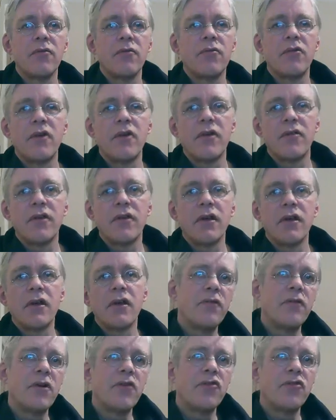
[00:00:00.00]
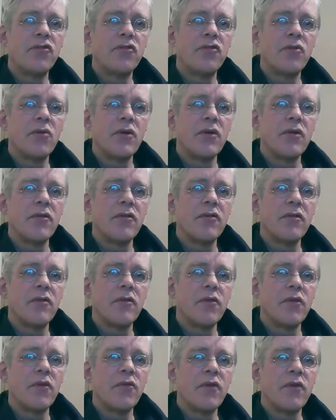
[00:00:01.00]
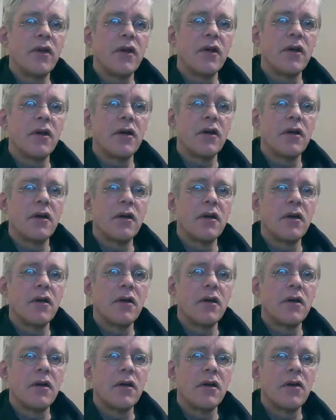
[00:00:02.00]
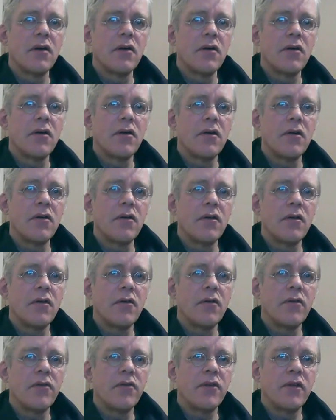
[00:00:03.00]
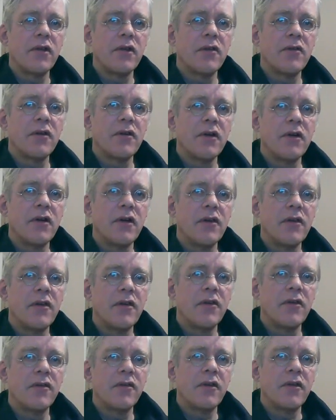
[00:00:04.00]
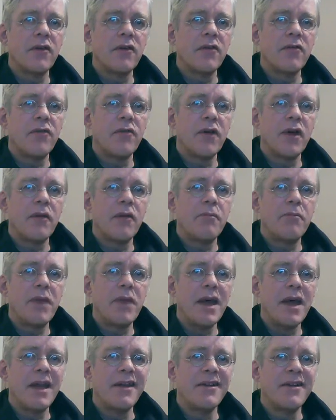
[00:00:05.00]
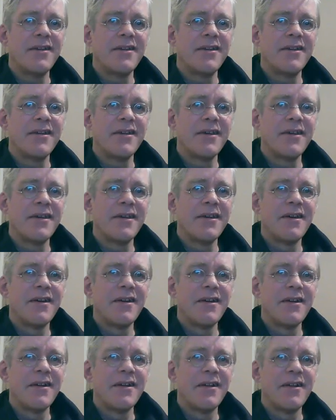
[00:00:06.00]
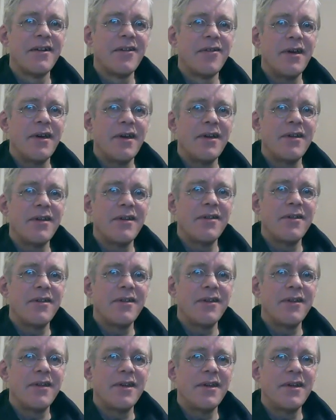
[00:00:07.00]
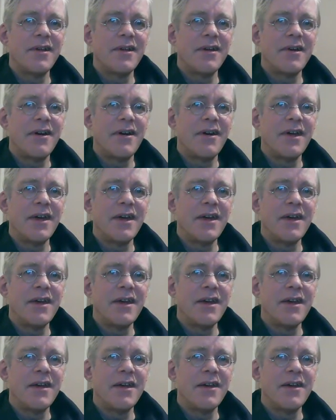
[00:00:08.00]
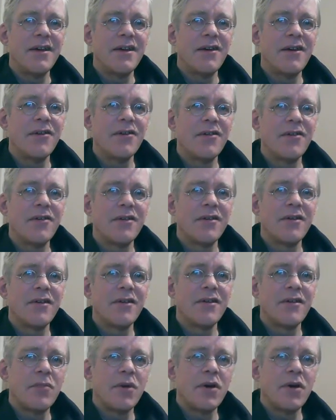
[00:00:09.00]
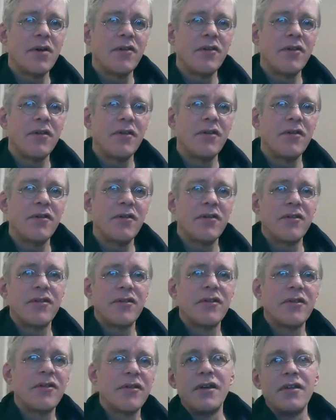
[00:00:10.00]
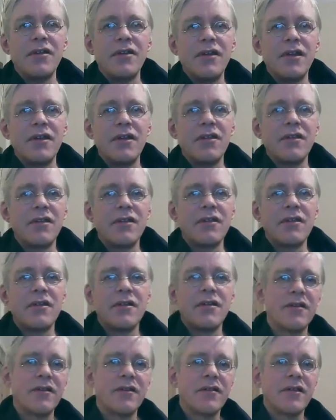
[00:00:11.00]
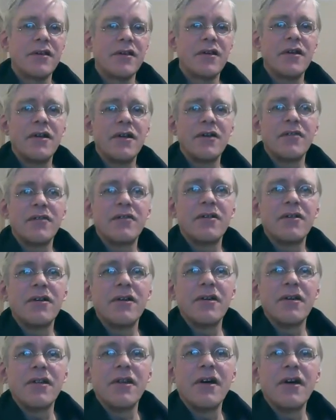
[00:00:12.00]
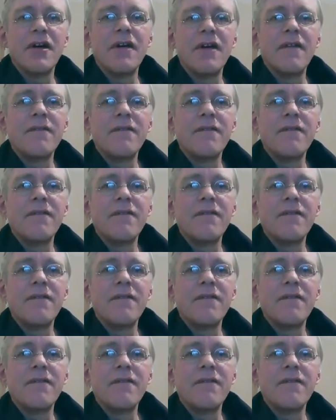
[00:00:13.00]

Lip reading: pressing first joint of your finger onto the guitar like this, so your finger bends and the high E note passes underneath. Let's take a close look at that.